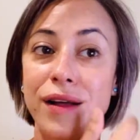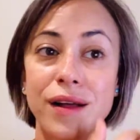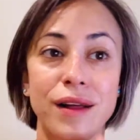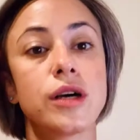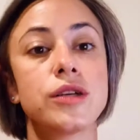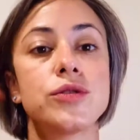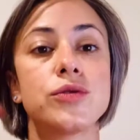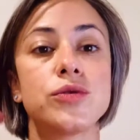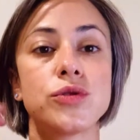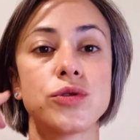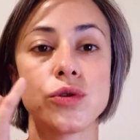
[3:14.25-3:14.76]
As
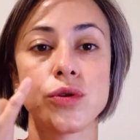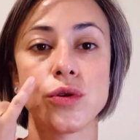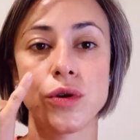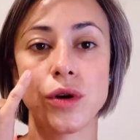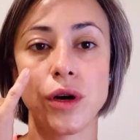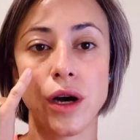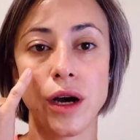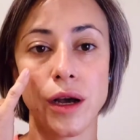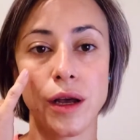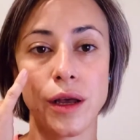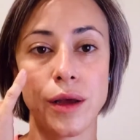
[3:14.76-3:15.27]
you saw,
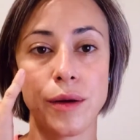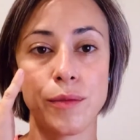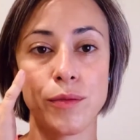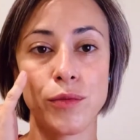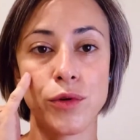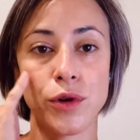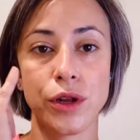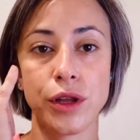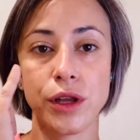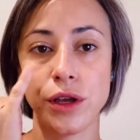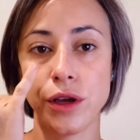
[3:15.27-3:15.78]
I
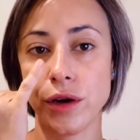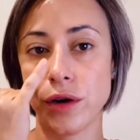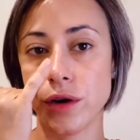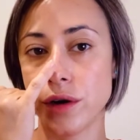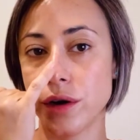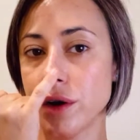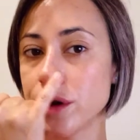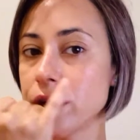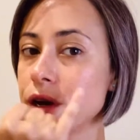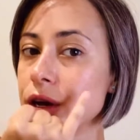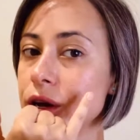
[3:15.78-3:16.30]
put it here,